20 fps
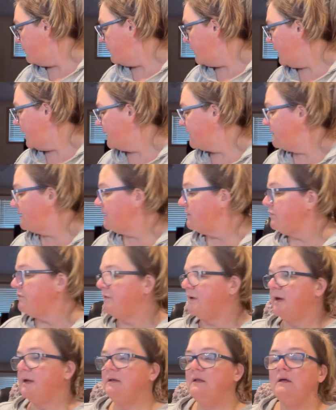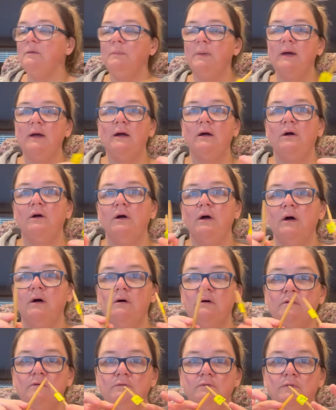I did find a pair
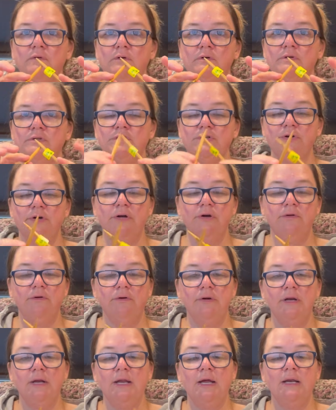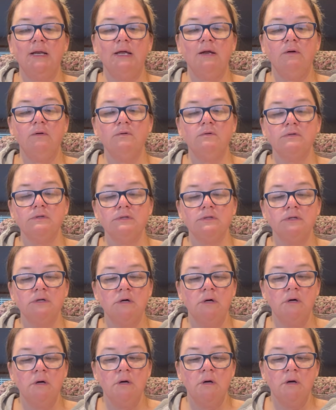of circular knitting needles.
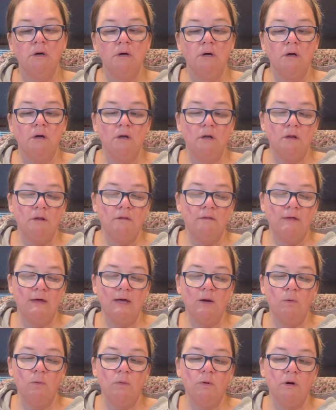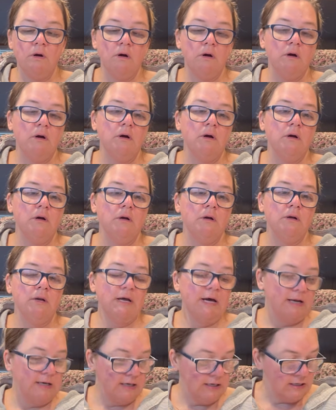They were
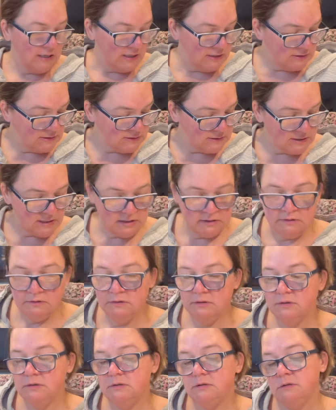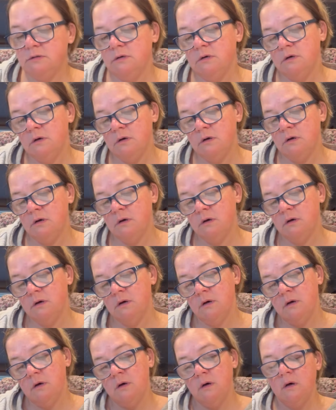99 cents.
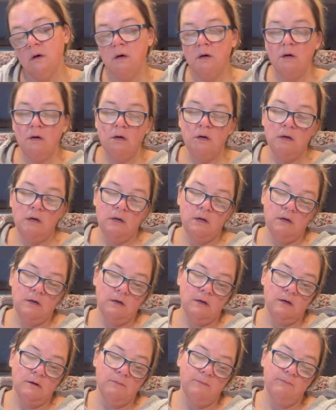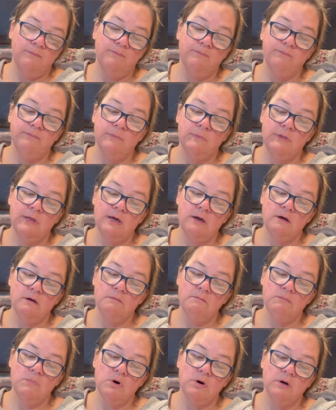They're
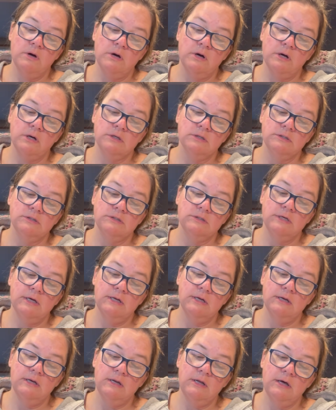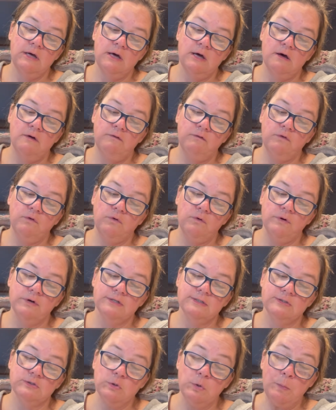marked 10.5
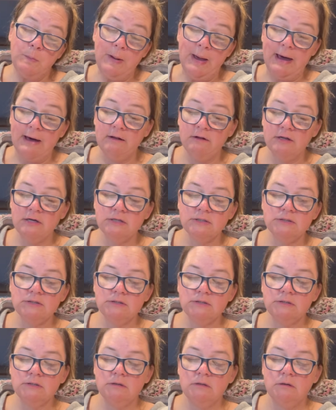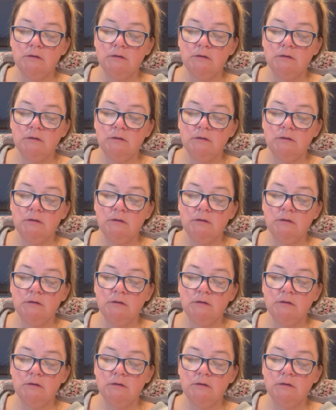Crystal Palace.